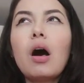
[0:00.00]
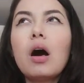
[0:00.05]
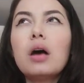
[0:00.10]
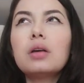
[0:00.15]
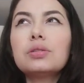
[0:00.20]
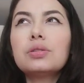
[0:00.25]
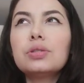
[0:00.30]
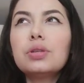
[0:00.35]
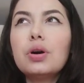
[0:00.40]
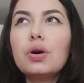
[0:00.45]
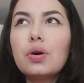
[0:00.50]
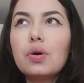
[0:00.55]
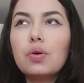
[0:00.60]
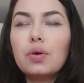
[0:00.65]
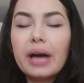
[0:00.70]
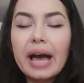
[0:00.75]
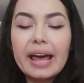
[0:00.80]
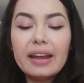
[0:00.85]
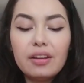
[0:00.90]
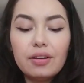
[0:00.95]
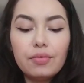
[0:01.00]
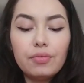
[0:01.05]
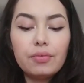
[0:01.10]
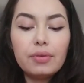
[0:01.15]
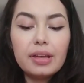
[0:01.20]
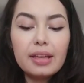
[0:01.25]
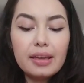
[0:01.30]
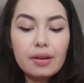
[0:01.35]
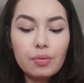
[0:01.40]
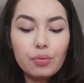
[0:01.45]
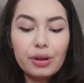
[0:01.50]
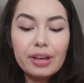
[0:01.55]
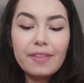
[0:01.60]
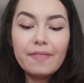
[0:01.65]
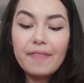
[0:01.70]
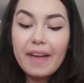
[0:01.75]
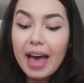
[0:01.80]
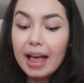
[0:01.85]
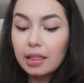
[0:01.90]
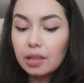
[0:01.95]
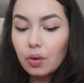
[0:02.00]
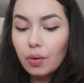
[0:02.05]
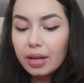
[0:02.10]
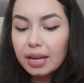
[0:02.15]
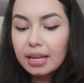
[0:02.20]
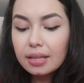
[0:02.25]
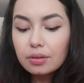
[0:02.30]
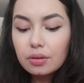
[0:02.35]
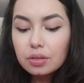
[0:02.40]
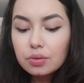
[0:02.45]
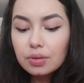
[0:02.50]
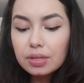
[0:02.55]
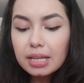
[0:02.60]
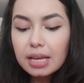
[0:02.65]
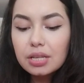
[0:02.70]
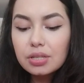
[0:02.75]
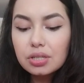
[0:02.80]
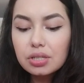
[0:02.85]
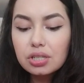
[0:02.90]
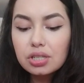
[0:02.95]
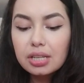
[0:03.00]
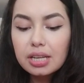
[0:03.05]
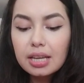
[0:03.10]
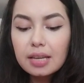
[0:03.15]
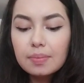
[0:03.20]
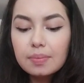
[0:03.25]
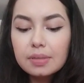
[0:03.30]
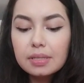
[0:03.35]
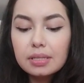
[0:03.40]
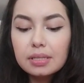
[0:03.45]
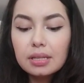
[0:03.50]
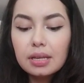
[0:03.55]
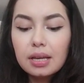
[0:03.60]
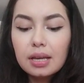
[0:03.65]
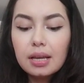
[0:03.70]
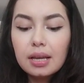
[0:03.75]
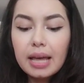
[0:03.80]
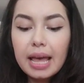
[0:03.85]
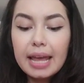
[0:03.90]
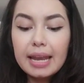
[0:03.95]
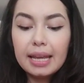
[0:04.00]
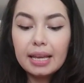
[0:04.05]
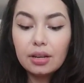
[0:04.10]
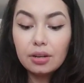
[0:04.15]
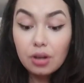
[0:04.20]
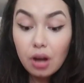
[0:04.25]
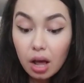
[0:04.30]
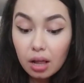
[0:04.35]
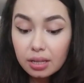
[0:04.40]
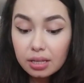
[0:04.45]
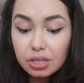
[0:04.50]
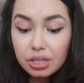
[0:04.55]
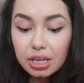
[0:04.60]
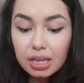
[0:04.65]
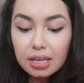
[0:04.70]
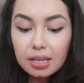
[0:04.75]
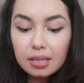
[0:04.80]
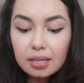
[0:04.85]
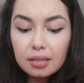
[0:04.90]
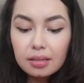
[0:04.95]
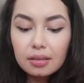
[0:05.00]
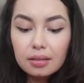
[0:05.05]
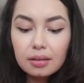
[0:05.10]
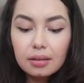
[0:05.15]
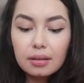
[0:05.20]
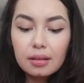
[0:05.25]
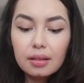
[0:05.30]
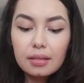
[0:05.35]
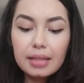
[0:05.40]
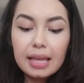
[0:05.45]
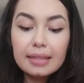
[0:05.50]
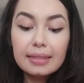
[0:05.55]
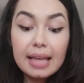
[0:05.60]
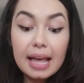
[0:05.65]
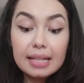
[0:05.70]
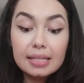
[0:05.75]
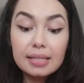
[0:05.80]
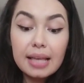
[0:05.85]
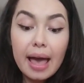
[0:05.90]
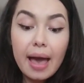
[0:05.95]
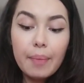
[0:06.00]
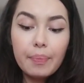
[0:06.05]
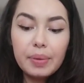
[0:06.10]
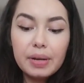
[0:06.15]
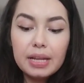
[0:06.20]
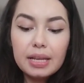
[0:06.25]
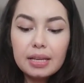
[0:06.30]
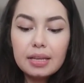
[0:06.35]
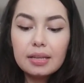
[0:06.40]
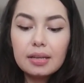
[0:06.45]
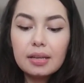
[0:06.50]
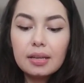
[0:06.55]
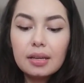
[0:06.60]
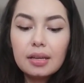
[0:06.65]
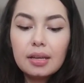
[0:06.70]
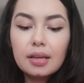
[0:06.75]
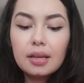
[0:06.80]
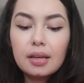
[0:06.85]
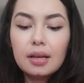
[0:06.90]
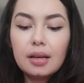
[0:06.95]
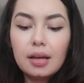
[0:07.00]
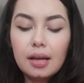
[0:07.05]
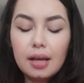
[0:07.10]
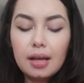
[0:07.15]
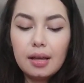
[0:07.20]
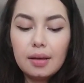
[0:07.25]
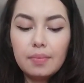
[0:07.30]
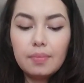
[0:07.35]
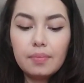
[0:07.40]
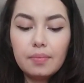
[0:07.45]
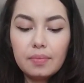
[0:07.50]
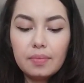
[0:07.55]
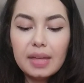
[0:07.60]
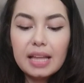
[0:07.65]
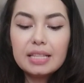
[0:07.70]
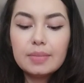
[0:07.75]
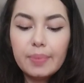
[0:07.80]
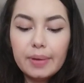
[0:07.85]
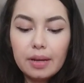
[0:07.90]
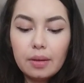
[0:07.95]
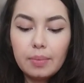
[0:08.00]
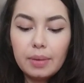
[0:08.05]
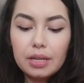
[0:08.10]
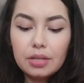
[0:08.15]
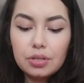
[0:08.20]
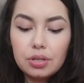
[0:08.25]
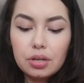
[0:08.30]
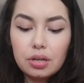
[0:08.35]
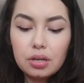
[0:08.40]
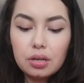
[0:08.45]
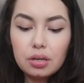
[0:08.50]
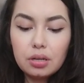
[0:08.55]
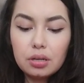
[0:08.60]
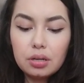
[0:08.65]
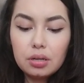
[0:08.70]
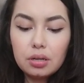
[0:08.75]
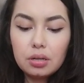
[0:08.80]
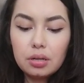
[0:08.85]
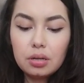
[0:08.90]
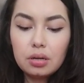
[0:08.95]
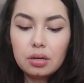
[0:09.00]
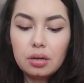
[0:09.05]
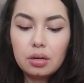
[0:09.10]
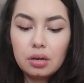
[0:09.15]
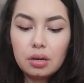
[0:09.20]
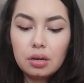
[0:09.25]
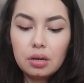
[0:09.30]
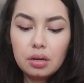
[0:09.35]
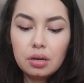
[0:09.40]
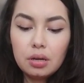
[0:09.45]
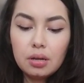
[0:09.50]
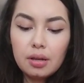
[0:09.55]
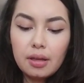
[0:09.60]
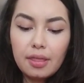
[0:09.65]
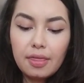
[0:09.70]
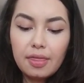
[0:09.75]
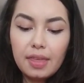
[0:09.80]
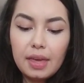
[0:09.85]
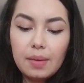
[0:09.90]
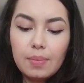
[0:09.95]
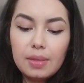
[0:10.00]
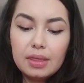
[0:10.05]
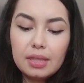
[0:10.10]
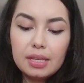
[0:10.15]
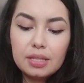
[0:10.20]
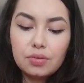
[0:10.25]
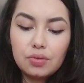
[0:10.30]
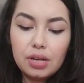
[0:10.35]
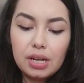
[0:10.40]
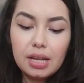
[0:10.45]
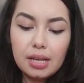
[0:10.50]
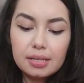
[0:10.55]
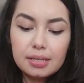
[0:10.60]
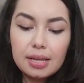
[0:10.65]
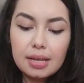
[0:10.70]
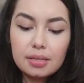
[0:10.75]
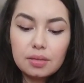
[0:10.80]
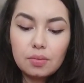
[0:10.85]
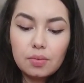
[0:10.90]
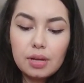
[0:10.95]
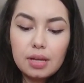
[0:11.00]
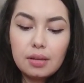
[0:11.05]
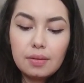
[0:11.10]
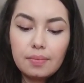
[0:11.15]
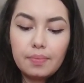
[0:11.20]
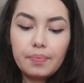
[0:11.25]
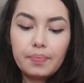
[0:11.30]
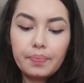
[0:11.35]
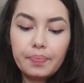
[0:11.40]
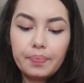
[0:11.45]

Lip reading: Also kind of reevaluating those relationships and acknowledging that that's happening. That's been a major theme in these readings as well.